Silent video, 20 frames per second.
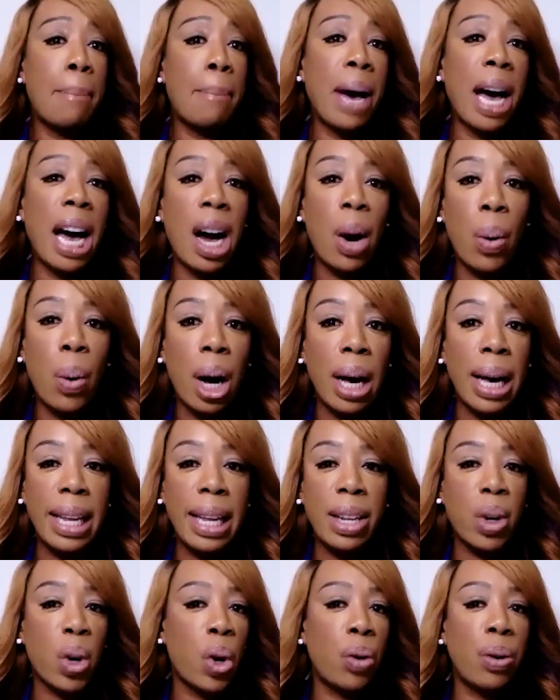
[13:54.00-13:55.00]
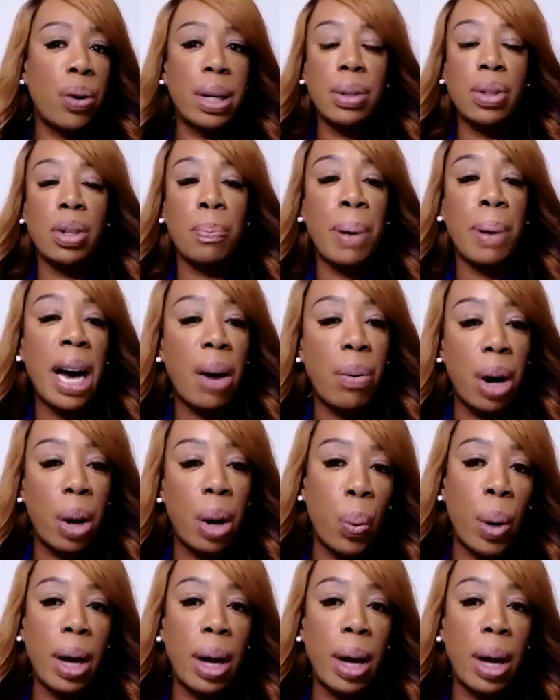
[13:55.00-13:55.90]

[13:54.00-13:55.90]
in power, in the corridors of power?